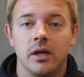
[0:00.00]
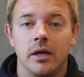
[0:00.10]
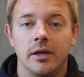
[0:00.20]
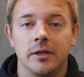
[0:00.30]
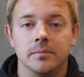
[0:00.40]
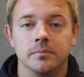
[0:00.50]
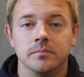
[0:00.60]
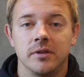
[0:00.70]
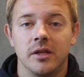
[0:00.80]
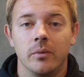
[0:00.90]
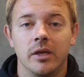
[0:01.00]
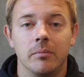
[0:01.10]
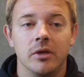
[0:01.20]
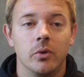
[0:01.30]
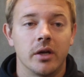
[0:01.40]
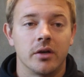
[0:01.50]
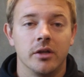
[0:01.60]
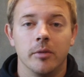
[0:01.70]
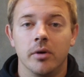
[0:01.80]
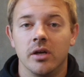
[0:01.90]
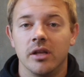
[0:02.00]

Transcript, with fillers: Um, I think we can be quicker on the ball.